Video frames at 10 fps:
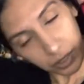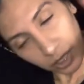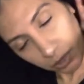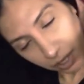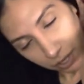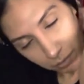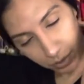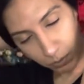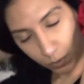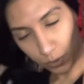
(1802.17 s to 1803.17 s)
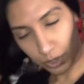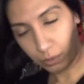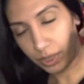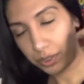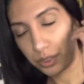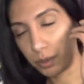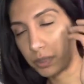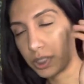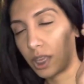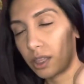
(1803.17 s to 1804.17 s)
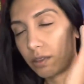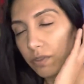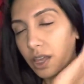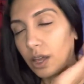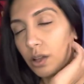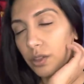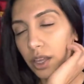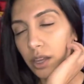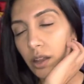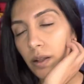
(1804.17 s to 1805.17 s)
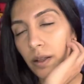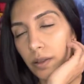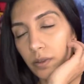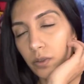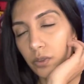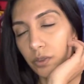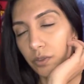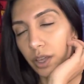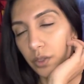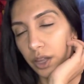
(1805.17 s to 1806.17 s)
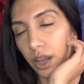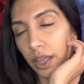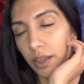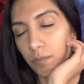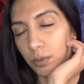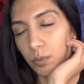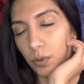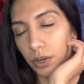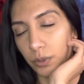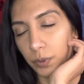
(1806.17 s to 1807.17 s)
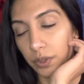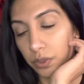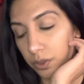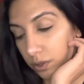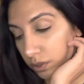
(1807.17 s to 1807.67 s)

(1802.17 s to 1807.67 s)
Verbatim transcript: that you have been born with. I'm saying the veil that, the veil that I have been born with.